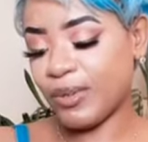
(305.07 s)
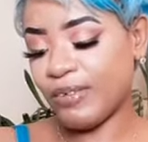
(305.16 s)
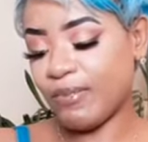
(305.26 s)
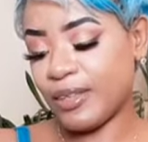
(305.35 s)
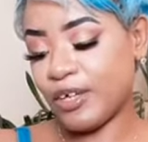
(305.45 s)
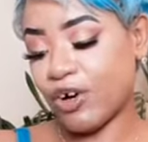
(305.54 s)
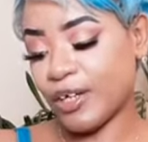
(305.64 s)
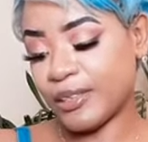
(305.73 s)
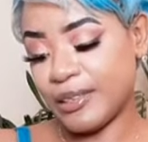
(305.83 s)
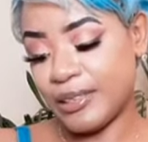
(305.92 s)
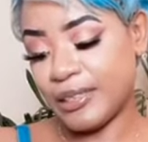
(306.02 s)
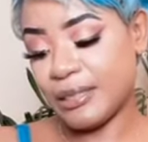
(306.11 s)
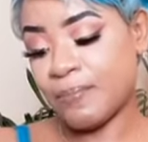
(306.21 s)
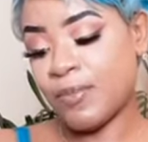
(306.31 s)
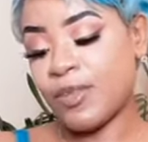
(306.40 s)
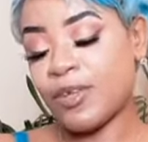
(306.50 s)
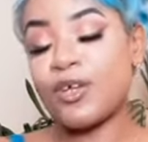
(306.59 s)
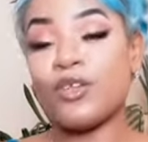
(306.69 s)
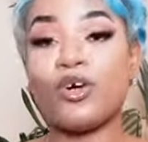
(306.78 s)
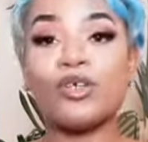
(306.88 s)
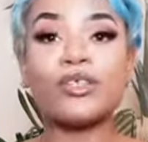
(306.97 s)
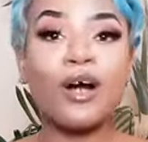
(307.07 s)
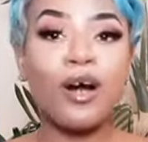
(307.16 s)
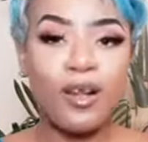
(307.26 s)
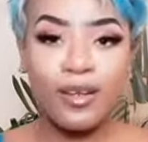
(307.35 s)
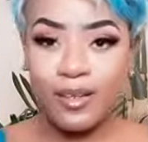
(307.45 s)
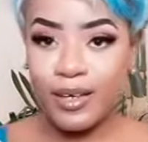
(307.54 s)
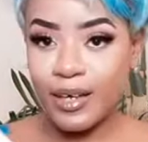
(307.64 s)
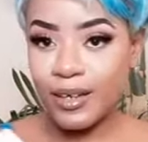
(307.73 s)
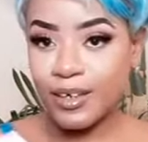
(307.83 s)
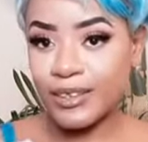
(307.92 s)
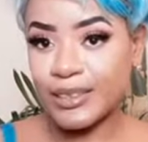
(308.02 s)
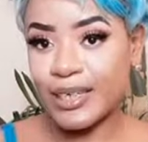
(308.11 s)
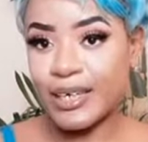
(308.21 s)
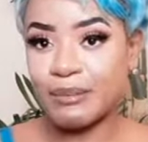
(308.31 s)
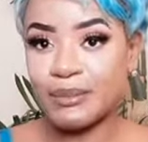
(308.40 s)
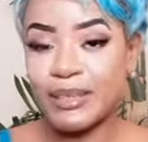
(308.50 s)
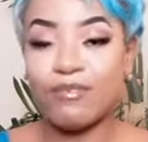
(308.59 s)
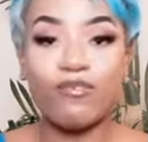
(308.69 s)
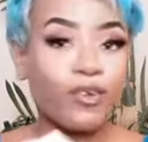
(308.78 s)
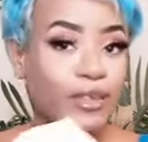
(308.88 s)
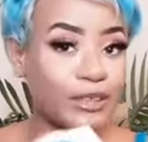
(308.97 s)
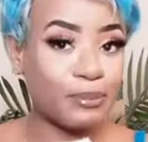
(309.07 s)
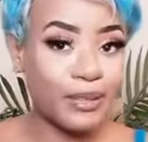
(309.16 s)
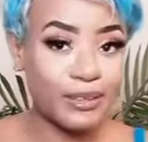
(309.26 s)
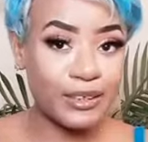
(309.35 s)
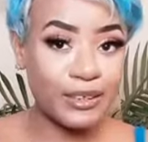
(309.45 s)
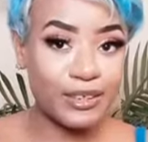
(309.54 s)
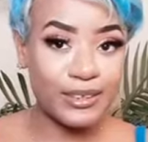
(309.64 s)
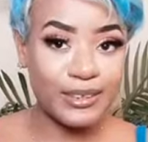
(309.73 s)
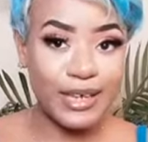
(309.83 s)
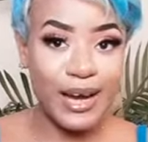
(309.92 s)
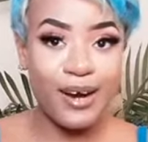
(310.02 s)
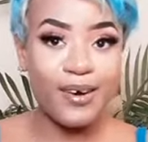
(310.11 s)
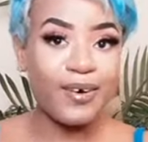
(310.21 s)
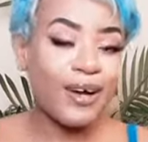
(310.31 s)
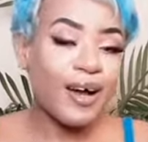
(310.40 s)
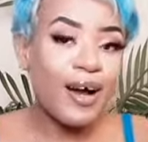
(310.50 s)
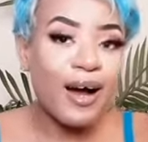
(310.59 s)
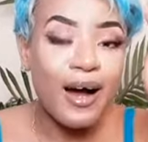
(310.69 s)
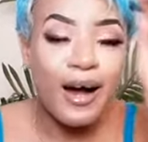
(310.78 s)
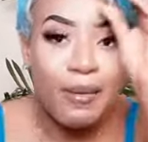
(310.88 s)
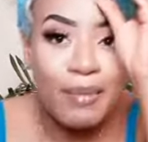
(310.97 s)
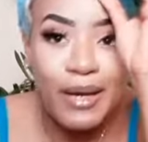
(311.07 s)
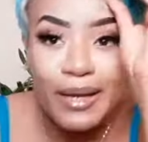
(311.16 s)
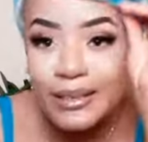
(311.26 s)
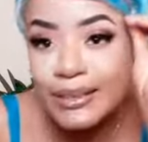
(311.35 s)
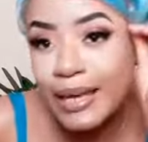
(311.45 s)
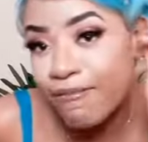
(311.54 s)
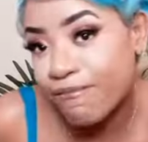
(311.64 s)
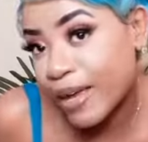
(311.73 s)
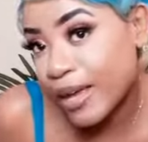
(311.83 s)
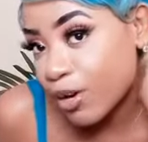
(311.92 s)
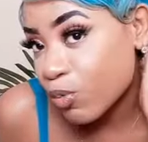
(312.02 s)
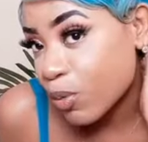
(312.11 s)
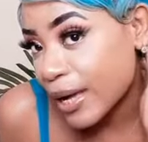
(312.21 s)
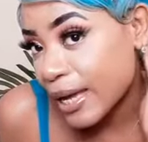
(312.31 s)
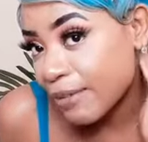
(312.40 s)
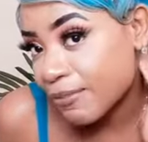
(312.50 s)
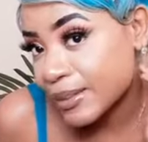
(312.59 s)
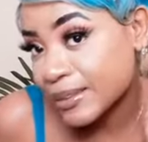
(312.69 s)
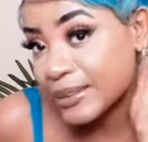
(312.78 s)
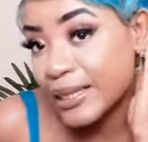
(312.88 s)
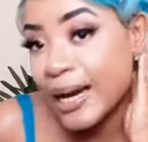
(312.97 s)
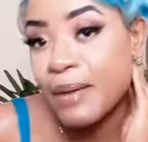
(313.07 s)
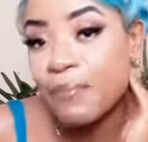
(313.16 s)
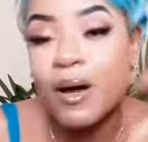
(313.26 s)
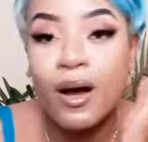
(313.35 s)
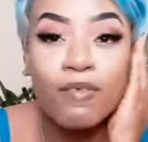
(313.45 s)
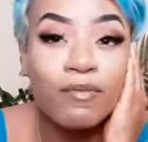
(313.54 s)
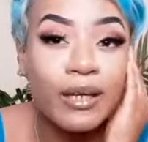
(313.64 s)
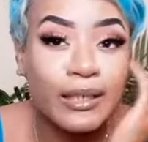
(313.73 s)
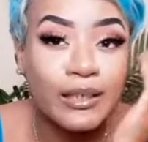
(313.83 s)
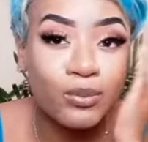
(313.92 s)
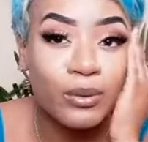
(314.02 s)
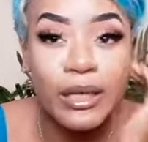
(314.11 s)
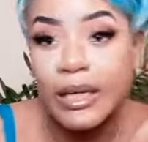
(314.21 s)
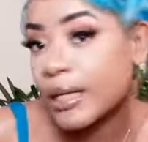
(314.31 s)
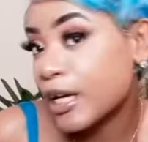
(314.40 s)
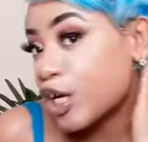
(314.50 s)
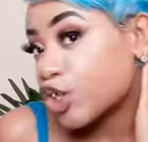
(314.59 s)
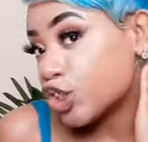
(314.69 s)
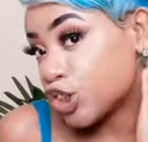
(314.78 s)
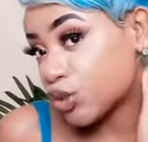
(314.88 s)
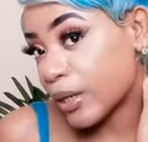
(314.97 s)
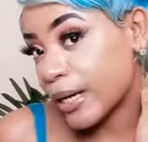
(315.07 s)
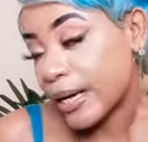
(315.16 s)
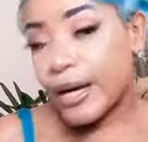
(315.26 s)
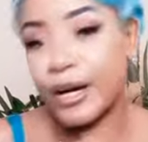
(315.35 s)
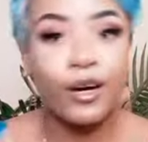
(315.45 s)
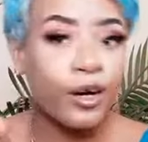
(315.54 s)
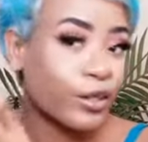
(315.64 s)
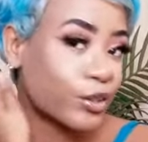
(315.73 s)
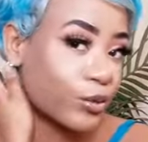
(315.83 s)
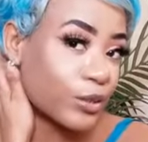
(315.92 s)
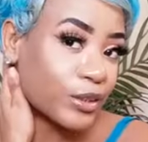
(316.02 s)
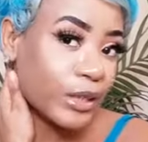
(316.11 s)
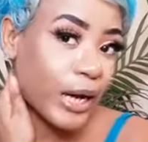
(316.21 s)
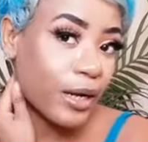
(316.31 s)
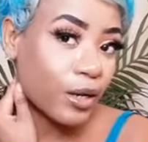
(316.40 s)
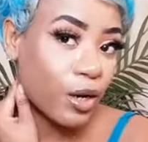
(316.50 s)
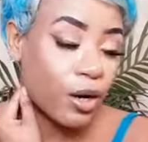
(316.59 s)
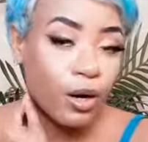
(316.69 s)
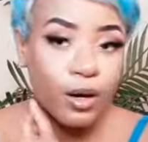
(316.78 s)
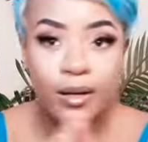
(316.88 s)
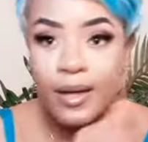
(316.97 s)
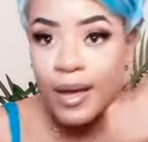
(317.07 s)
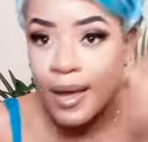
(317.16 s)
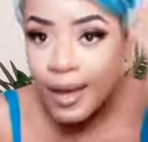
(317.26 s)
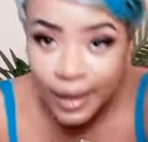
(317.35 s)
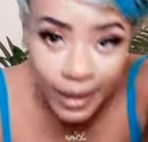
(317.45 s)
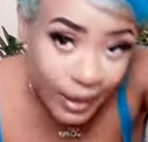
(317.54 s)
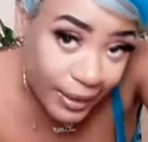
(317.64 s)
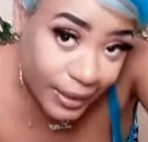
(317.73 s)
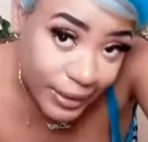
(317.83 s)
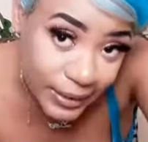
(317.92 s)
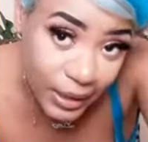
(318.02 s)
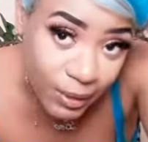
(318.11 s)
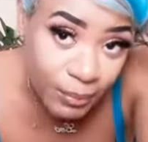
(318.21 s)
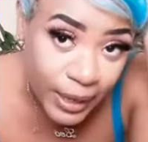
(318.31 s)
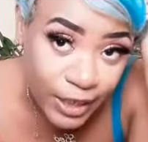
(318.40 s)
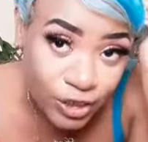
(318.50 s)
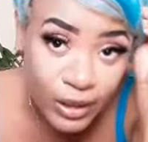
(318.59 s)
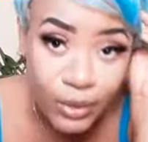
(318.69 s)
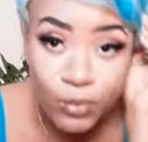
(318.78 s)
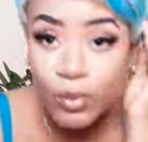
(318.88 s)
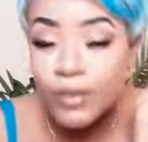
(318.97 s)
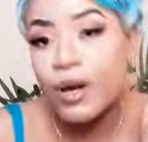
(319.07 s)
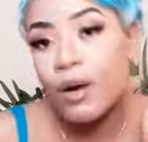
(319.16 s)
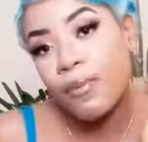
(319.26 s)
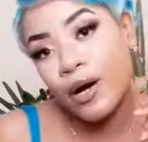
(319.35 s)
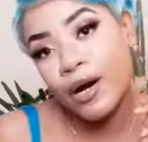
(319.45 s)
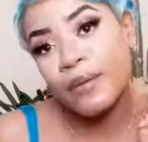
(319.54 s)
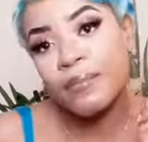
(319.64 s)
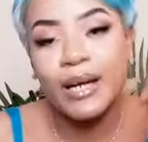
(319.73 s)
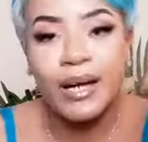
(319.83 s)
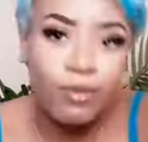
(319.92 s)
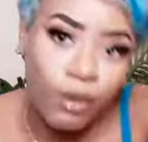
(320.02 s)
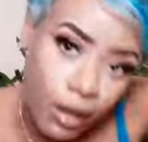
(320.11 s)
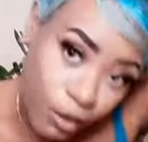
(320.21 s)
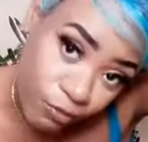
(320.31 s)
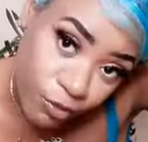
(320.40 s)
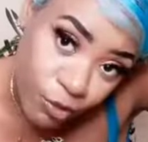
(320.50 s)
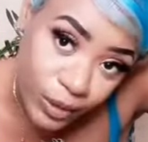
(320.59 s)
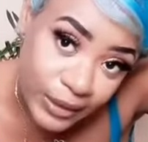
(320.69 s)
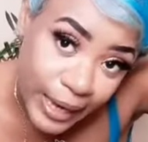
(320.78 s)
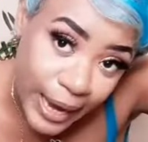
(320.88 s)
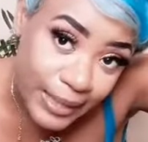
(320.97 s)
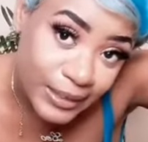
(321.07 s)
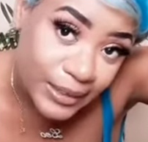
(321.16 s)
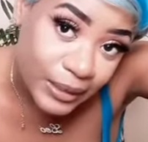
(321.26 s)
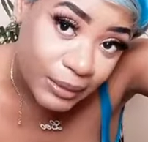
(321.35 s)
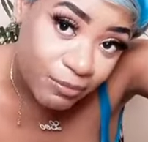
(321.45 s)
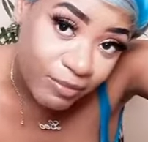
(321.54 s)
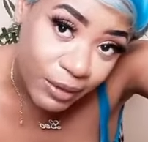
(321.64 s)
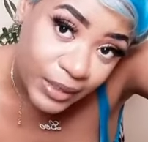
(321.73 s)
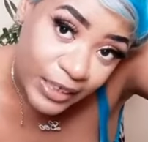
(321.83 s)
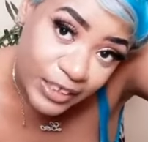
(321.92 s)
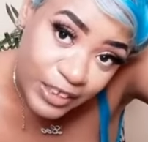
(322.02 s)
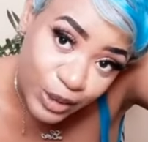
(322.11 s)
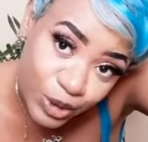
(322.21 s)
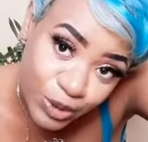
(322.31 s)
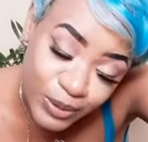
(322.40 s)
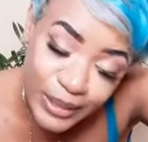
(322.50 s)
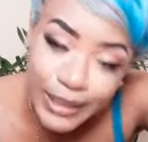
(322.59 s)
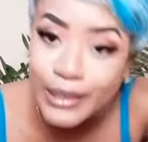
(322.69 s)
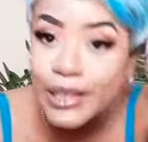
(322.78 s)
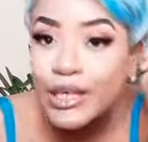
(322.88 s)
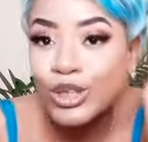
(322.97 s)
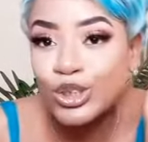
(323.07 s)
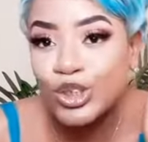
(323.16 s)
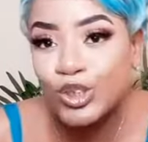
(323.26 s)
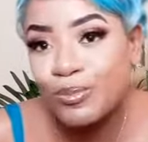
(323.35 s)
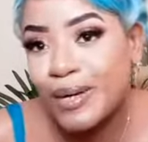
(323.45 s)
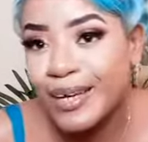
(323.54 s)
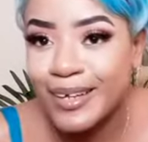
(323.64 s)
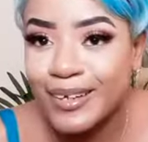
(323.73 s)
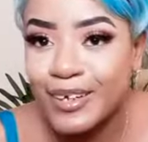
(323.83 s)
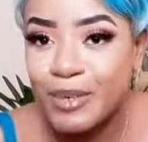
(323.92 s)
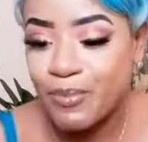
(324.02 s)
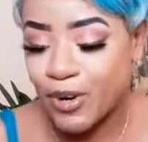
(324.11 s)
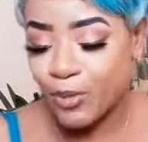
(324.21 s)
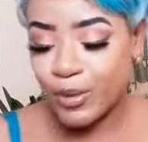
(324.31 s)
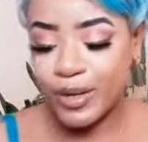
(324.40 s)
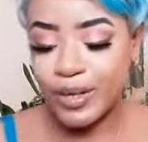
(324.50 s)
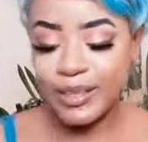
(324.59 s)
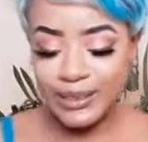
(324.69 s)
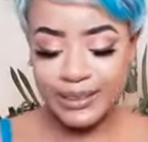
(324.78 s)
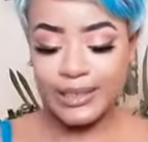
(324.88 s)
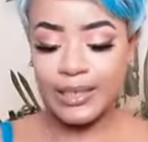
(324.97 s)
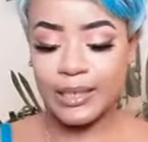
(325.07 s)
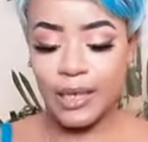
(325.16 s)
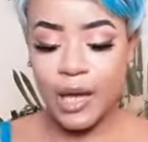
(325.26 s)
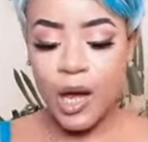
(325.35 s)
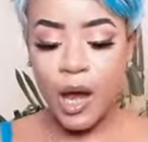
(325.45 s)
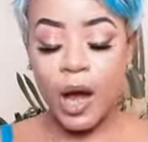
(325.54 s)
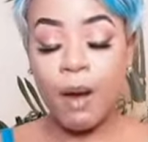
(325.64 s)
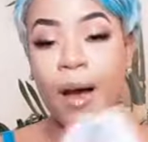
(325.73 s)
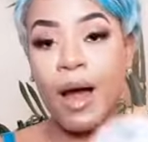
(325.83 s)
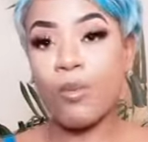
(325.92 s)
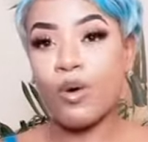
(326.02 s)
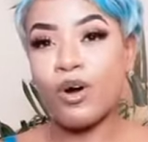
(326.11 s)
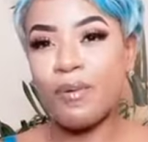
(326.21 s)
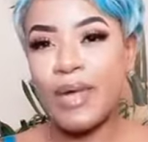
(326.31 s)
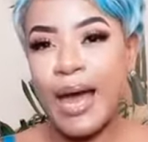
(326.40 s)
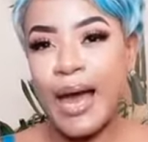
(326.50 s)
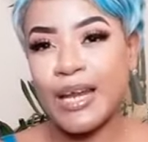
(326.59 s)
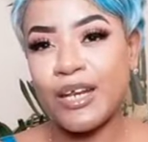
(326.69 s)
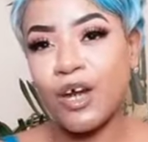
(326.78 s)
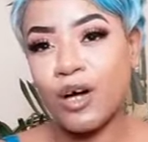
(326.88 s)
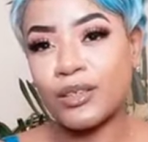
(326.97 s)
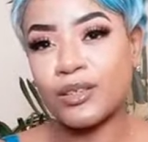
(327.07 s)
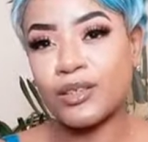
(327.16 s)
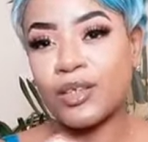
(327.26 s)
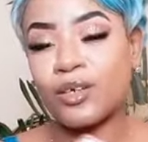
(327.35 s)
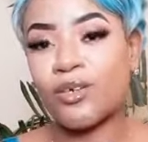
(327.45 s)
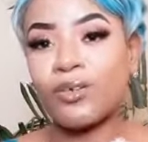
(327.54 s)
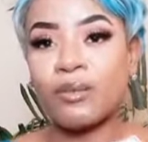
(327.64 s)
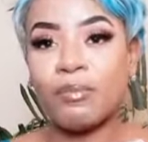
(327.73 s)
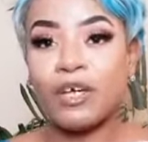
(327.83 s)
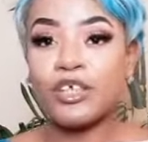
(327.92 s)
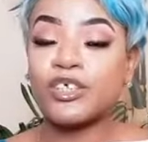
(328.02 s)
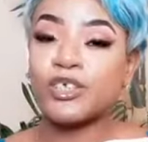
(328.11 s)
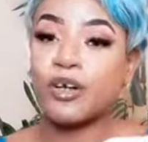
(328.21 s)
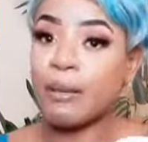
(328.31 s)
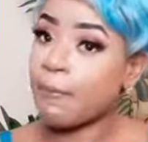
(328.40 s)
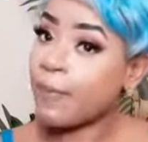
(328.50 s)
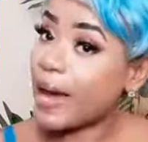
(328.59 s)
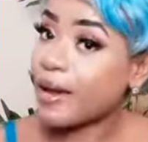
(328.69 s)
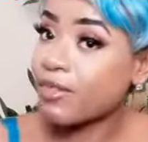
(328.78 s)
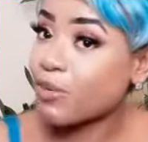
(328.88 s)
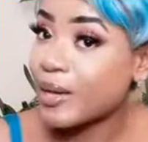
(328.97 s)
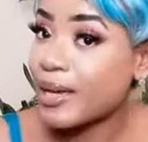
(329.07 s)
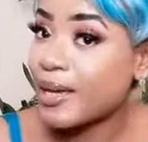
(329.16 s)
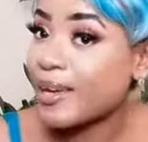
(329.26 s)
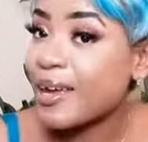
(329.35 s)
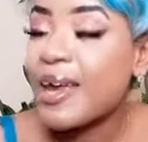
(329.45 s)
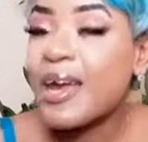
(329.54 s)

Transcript: 350RD. Those are all of the colors that it comes in for this particular style. It is a finger wave type of lace wig, short hair, so it's not long, and it does come naturally with a part, but I of course added some foundation to it to make it look more realistic. I will be adding also the pictures on the back of the wig,